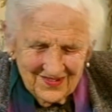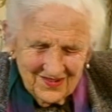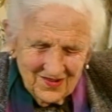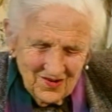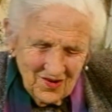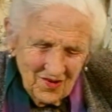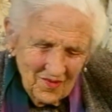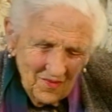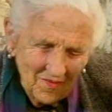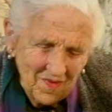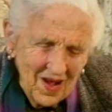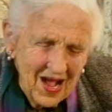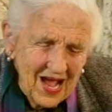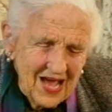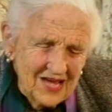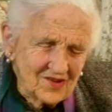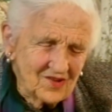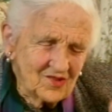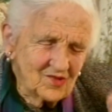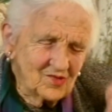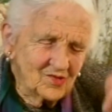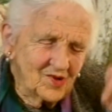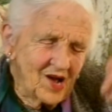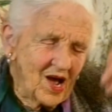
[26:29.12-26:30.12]
Your
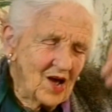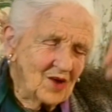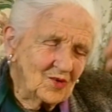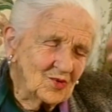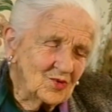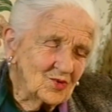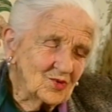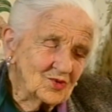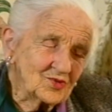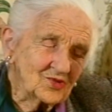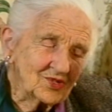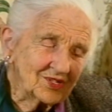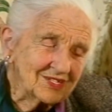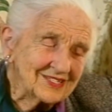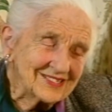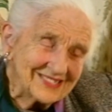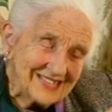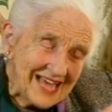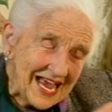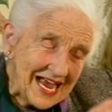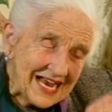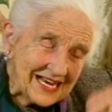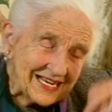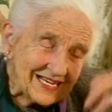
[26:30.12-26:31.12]
mind and your outlook is
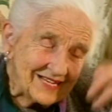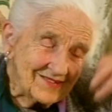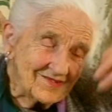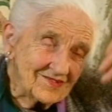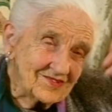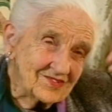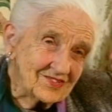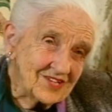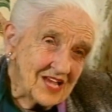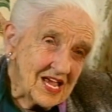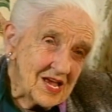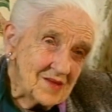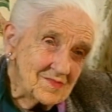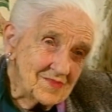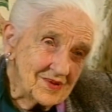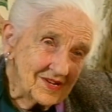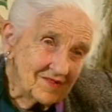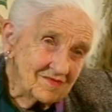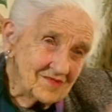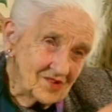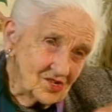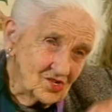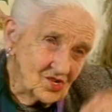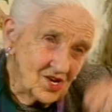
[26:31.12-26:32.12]
exactly the same and
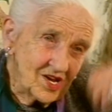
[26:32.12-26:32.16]
never